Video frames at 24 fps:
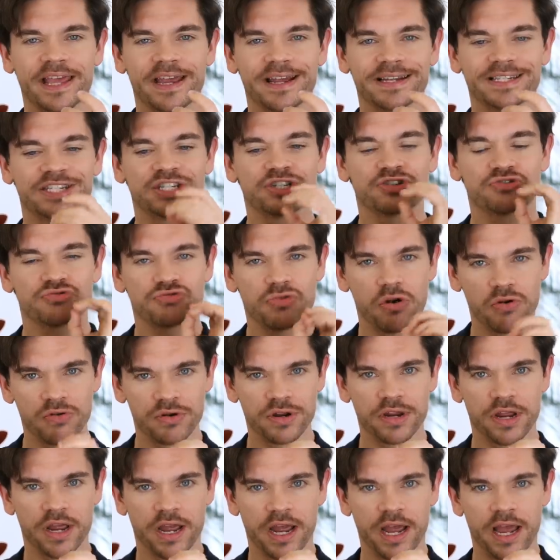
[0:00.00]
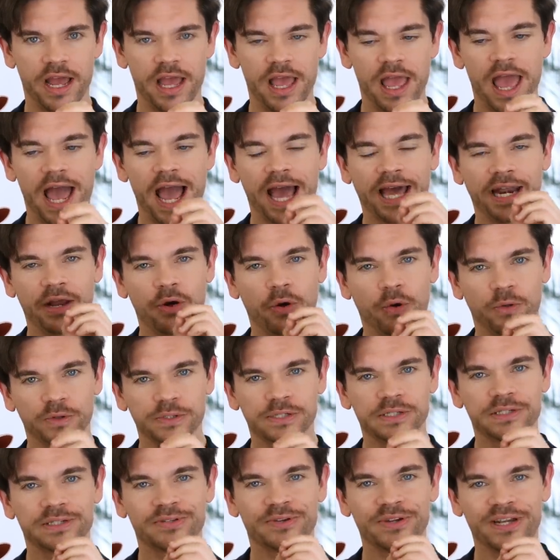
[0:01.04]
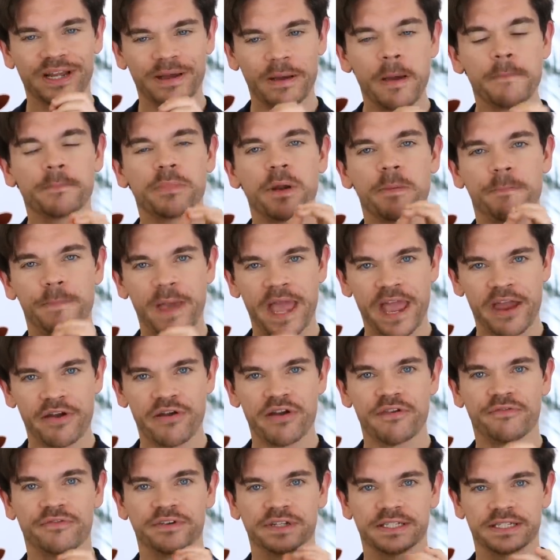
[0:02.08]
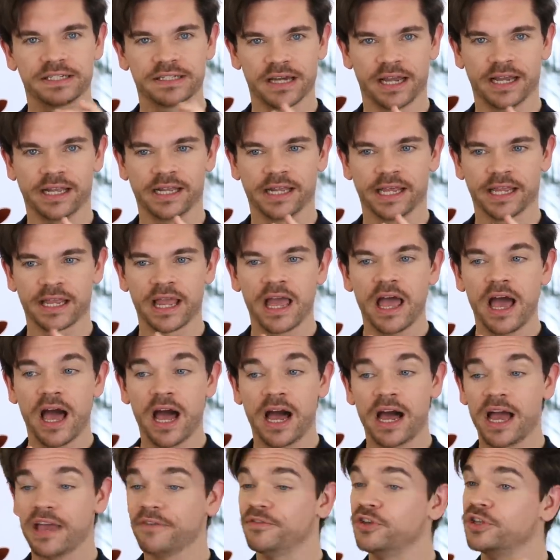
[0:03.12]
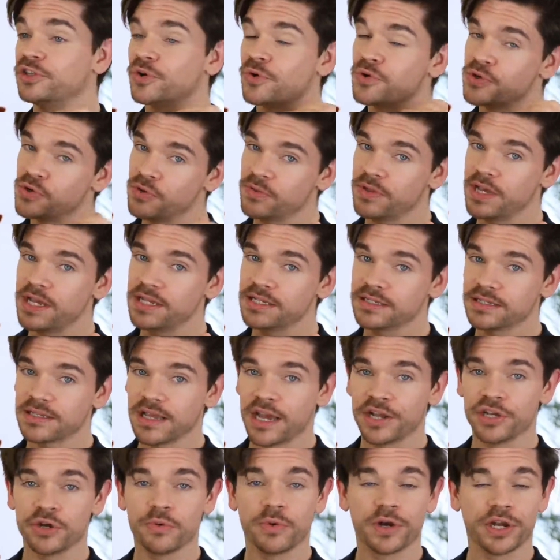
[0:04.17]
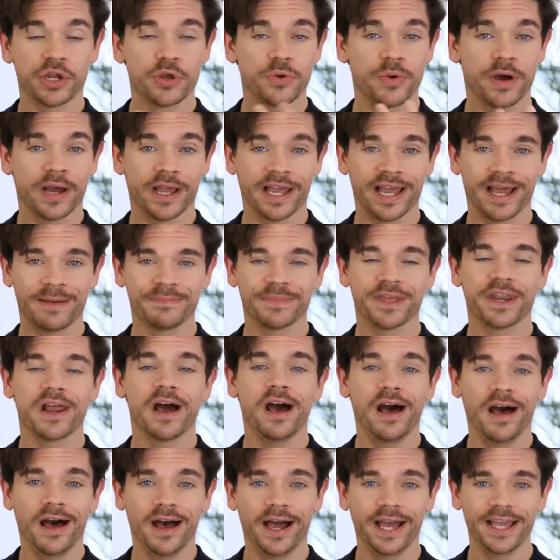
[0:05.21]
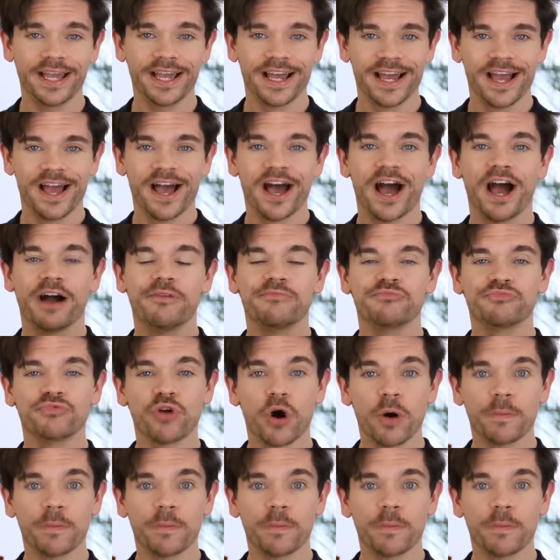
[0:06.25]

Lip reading: the hair stronger, and it also is gonna prepare it for styling. If you don't know this and you're wondering who I am, then hi, I'm